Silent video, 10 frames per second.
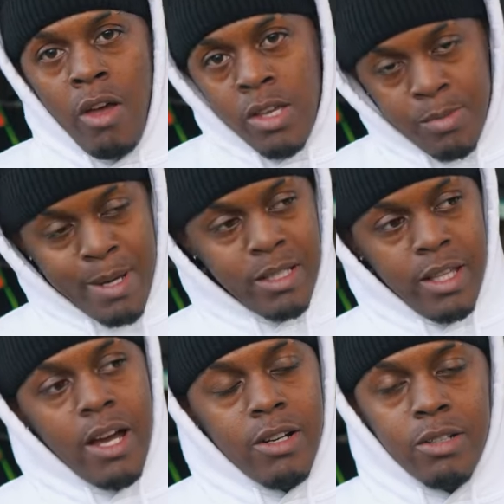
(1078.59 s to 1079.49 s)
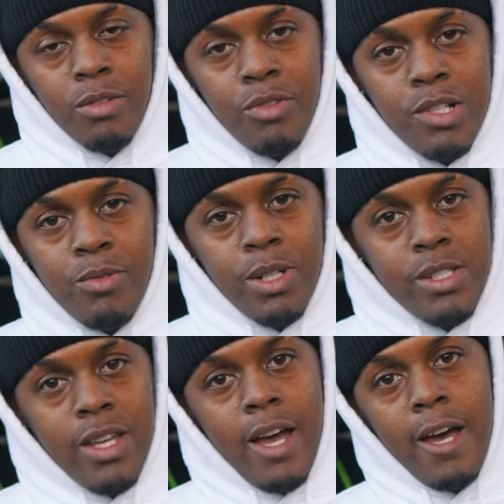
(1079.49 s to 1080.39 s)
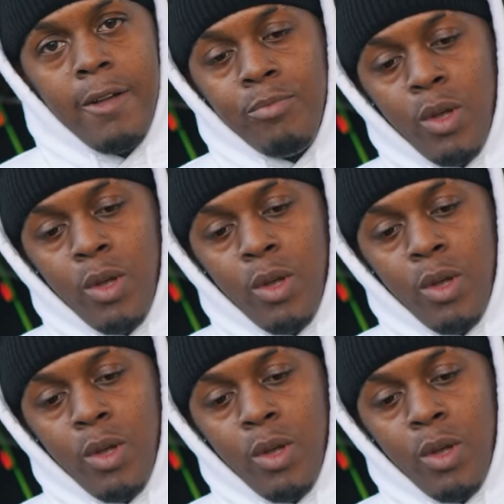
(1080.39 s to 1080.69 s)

especially down here on the freshwater side.